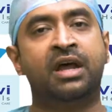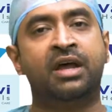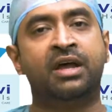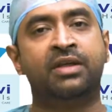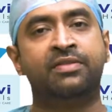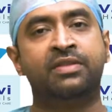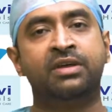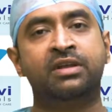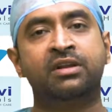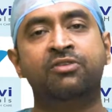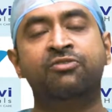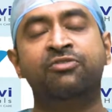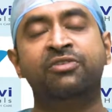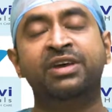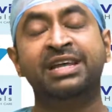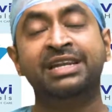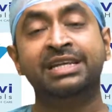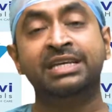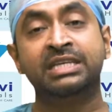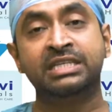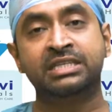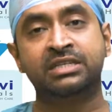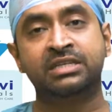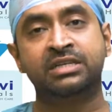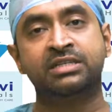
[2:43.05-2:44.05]
There are
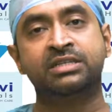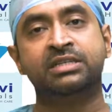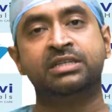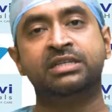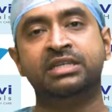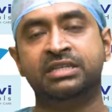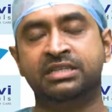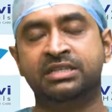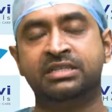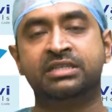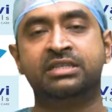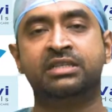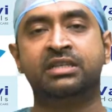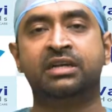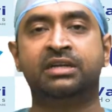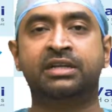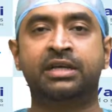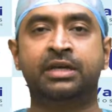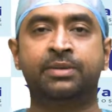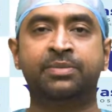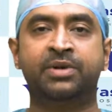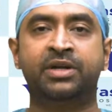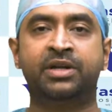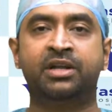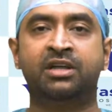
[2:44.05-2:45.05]
various surgeries that
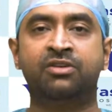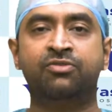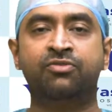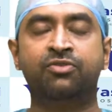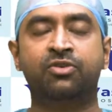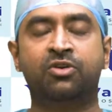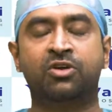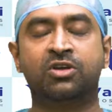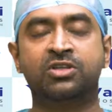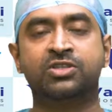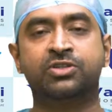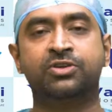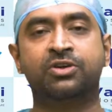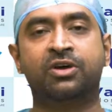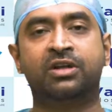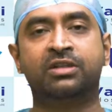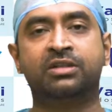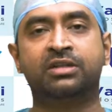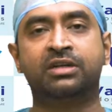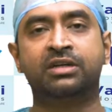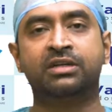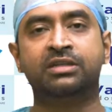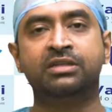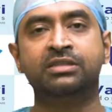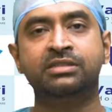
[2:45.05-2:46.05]
can be done for
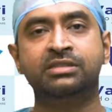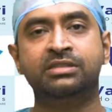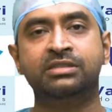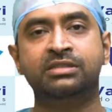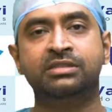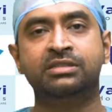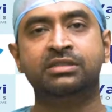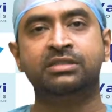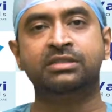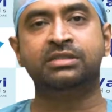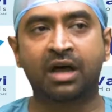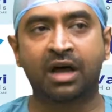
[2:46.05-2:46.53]
osteoarthritis.